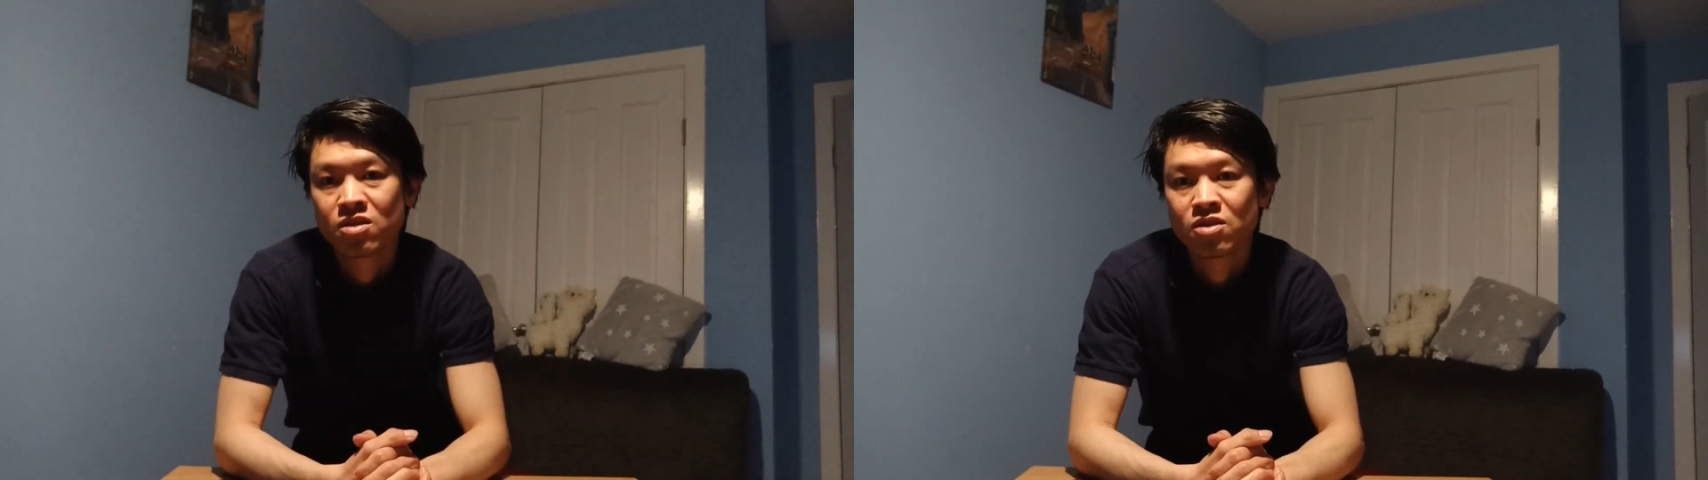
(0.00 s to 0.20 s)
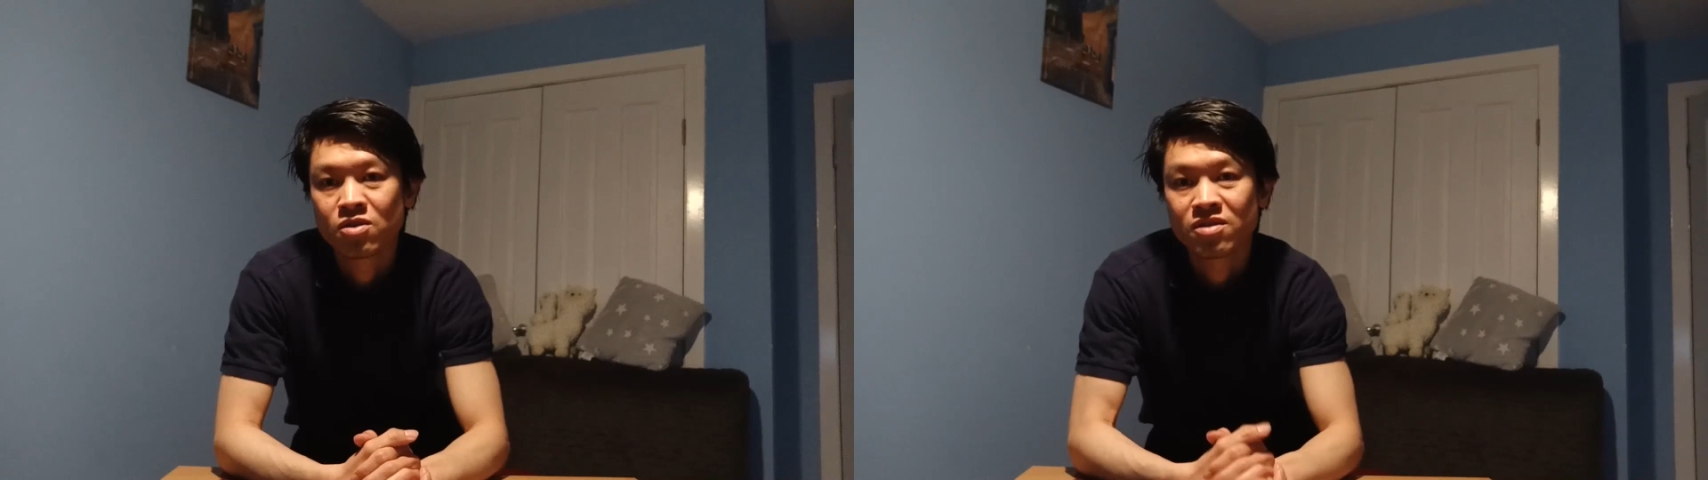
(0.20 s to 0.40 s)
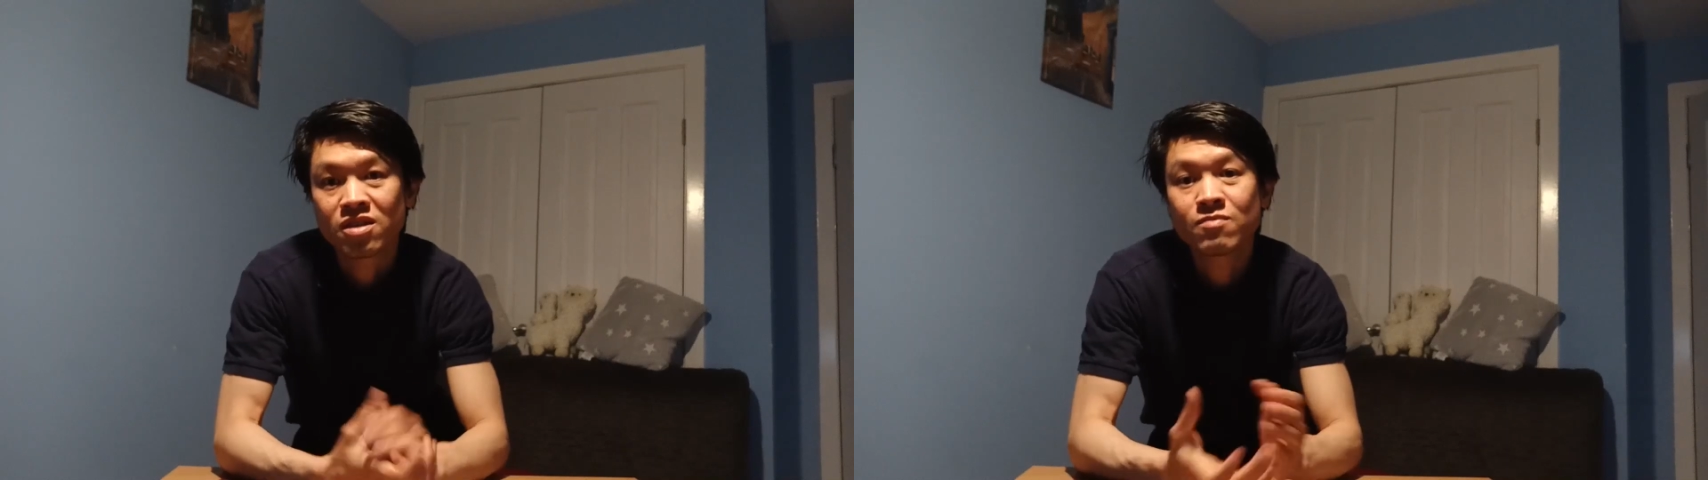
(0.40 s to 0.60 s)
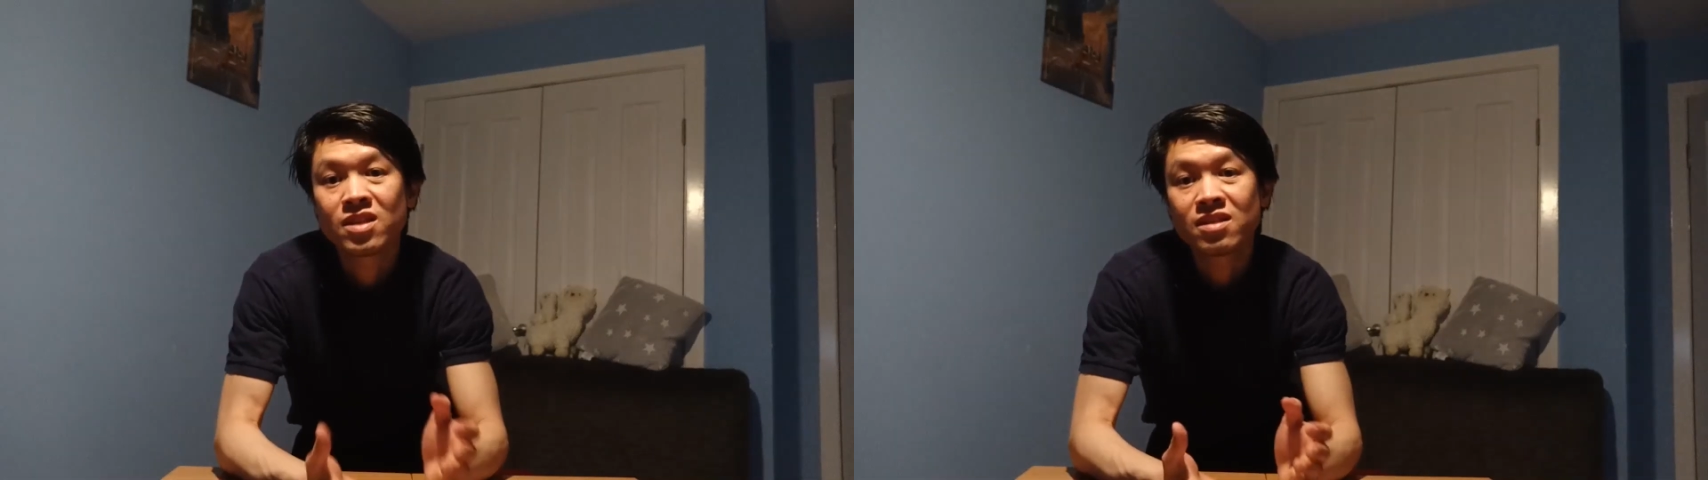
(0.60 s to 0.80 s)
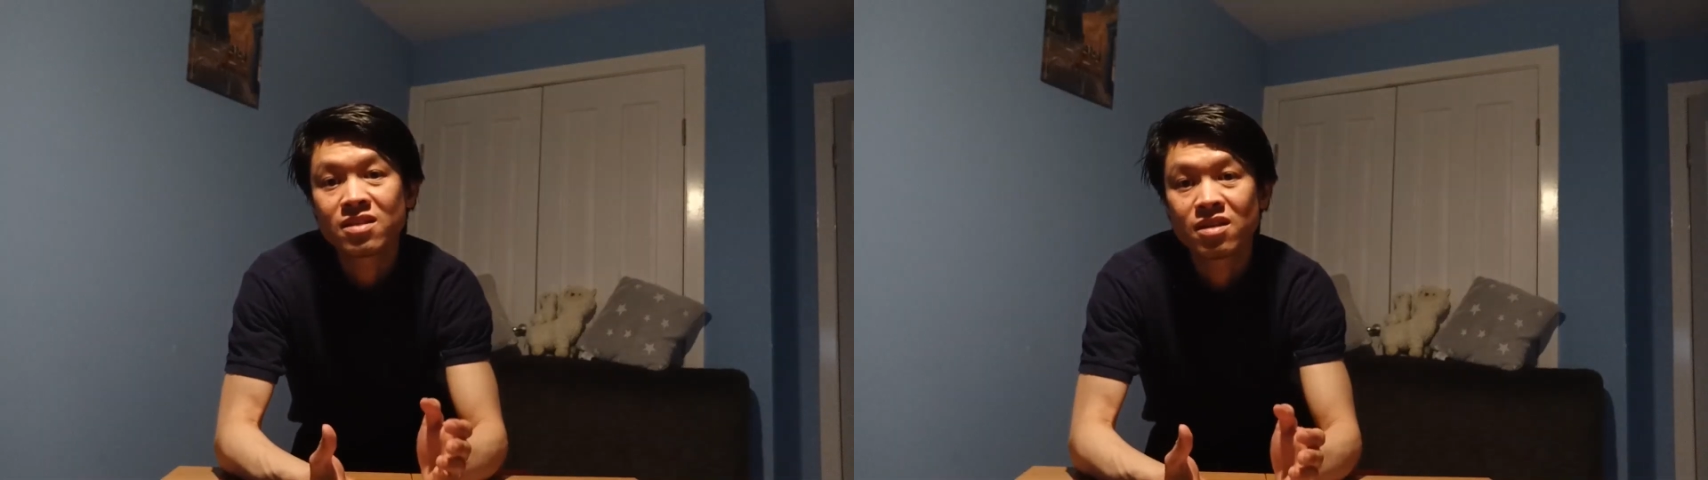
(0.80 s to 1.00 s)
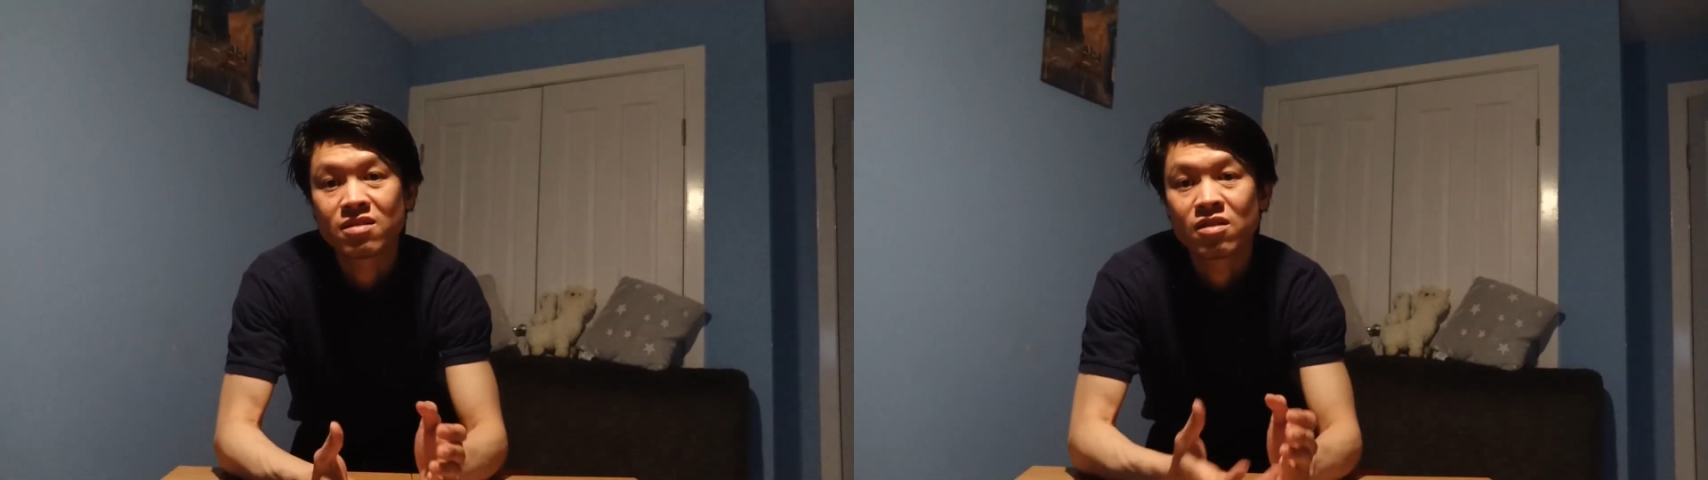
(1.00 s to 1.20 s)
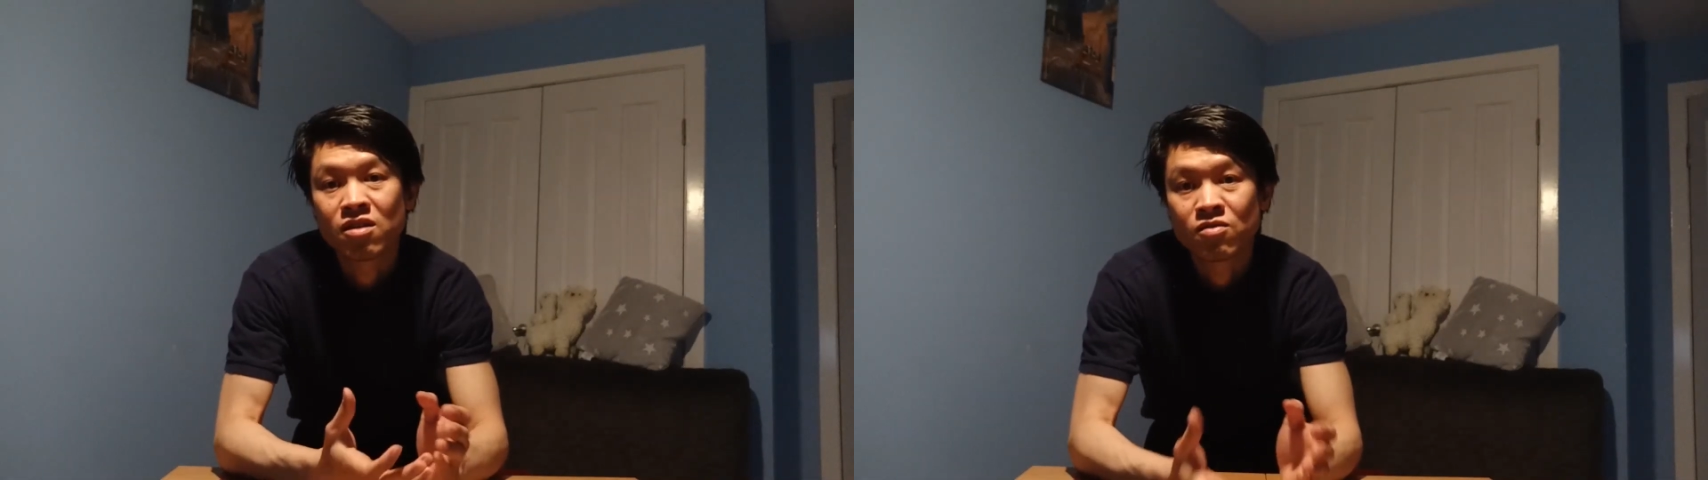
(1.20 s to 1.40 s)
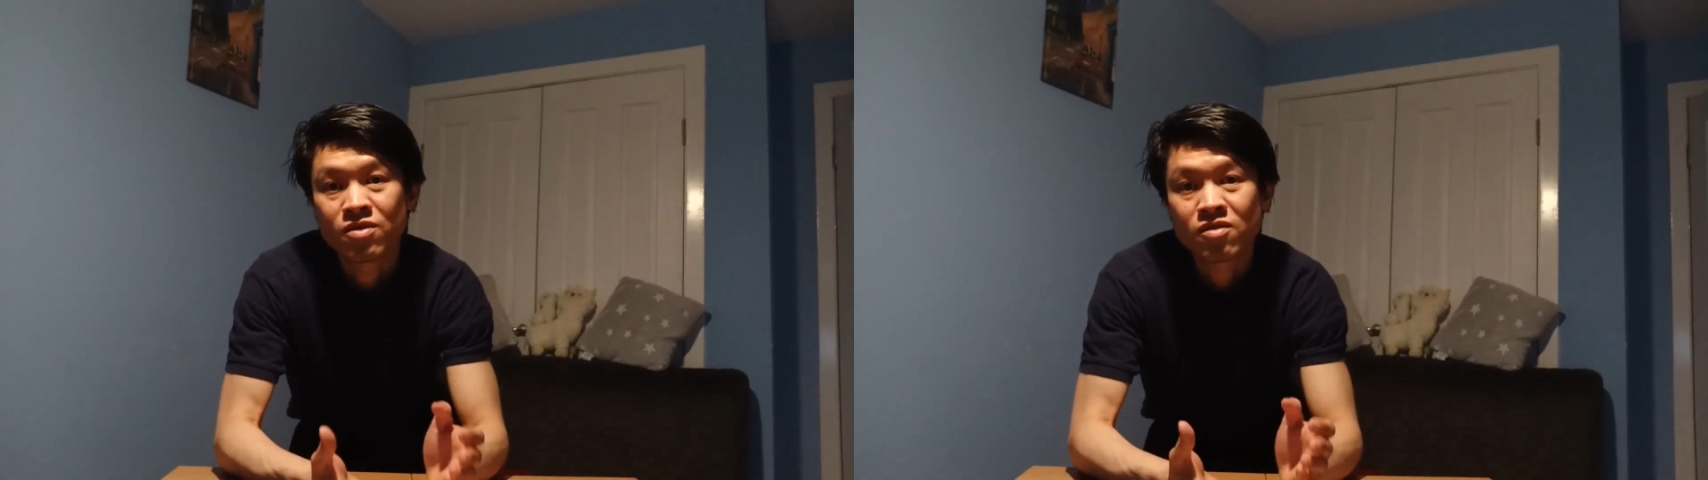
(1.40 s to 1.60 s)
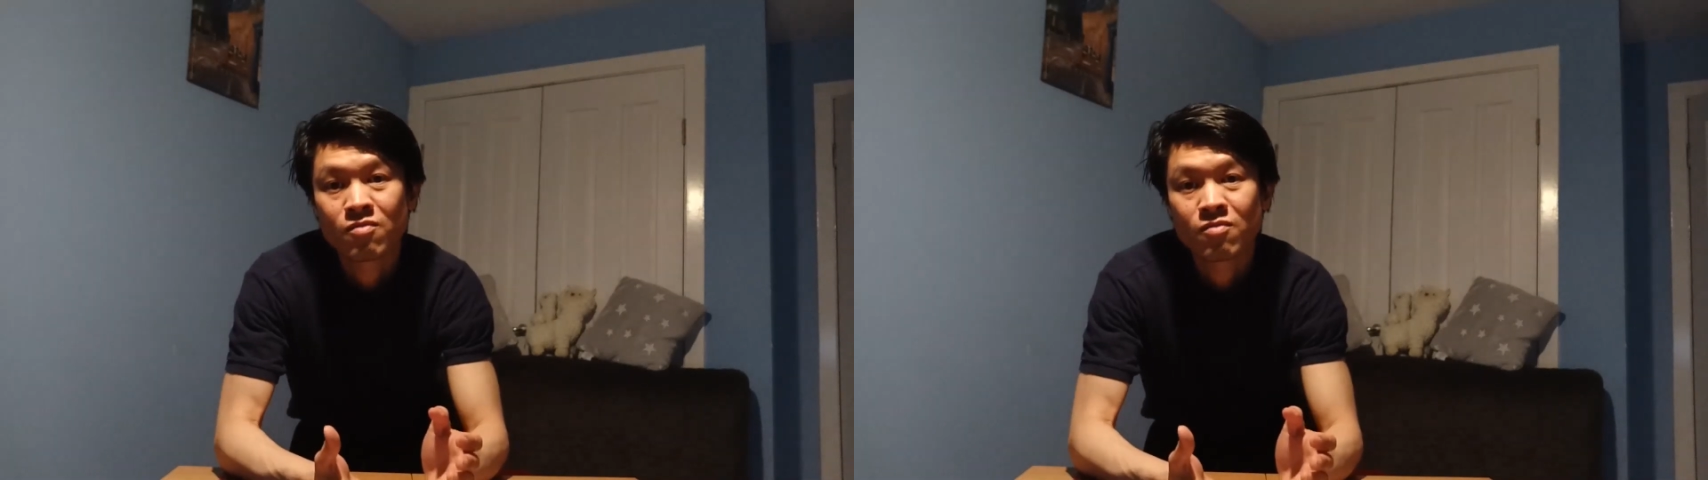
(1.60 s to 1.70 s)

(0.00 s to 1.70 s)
So this means that risk